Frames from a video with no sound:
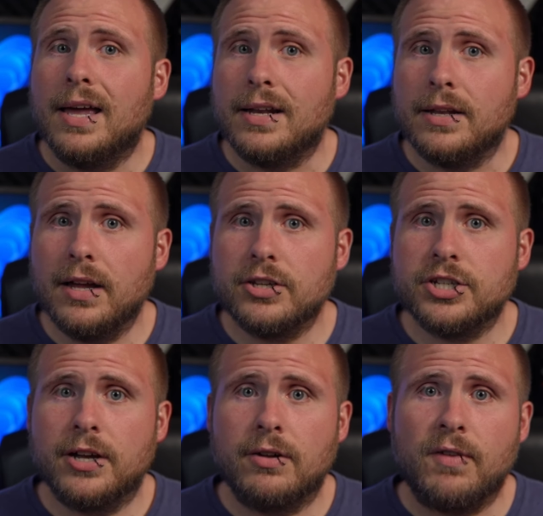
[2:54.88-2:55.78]
In a
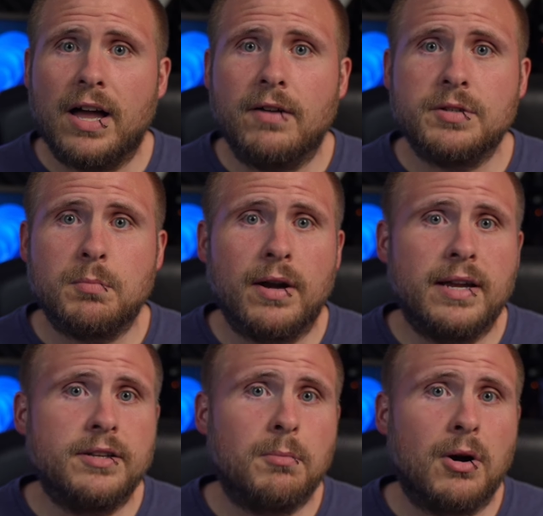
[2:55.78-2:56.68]
nutshell, Valve is
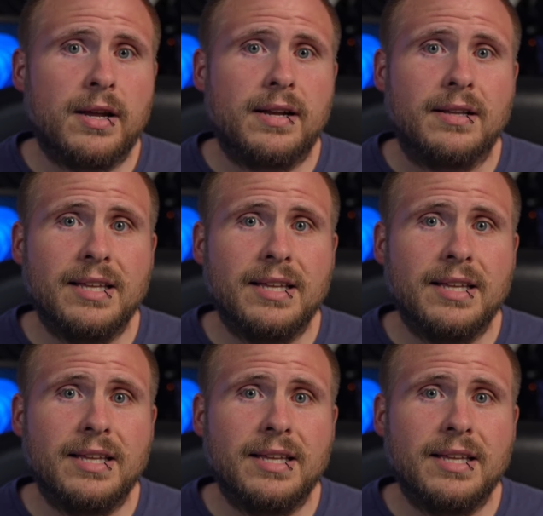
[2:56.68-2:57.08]
bringing to market a